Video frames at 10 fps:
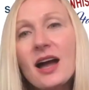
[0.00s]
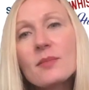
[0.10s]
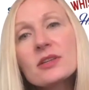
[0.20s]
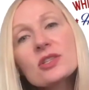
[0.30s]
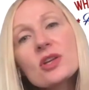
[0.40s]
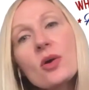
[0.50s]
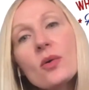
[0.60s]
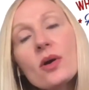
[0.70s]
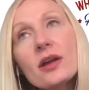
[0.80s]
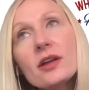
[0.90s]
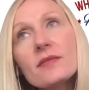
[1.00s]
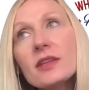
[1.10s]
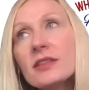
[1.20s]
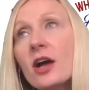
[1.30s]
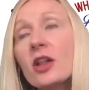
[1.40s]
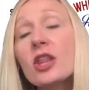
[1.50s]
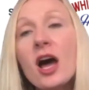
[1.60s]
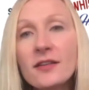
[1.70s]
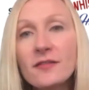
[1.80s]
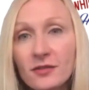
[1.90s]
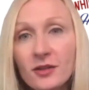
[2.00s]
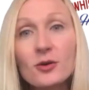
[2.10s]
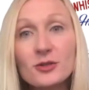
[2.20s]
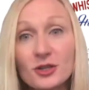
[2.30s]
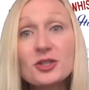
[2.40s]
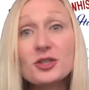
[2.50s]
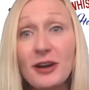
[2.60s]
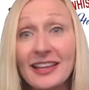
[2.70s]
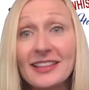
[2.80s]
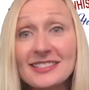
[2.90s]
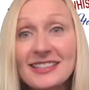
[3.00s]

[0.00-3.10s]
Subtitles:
So a lot of those are strengths.